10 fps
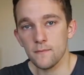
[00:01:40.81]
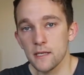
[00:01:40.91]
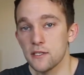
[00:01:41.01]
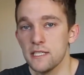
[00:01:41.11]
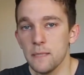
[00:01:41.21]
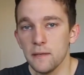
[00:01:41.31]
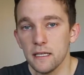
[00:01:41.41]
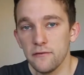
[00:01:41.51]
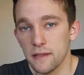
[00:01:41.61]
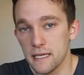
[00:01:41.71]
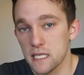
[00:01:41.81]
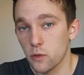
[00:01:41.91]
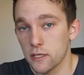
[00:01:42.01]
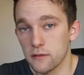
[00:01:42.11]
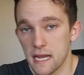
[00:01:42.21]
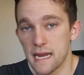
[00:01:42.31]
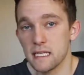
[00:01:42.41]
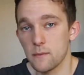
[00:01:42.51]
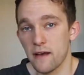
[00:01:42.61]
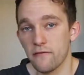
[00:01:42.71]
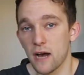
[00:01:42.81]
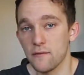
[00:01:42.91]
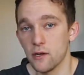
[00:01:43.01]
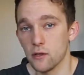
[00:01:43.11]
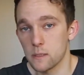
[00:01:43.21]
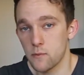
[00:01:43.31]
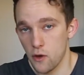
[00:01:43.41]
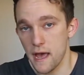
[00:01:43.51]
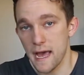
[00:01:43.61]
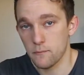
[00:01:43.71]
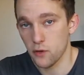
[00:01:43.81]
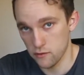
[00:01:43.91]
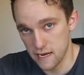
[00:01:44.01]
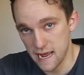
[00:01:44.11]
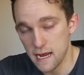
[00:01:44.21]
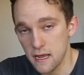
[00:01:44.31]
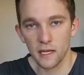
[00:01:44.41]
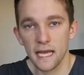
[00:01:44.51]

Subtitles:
So typically for this, what you'll need is about $5 per ad per day.